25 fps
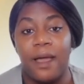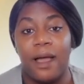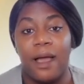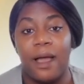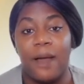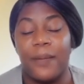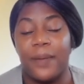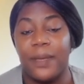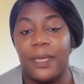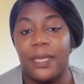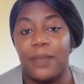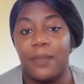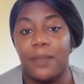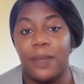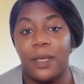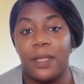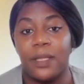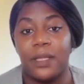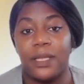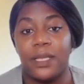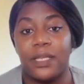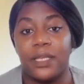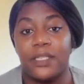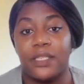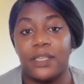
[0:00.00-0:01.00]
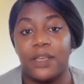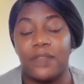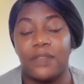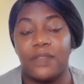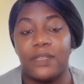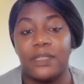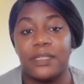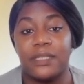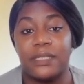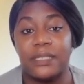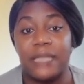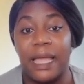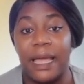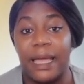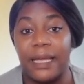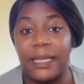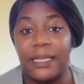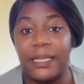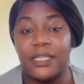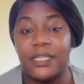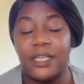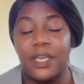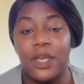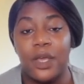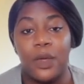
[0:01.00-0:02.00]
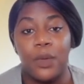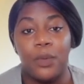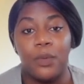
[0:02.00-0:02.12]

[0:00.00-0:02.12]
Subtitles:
Our email is on the slide.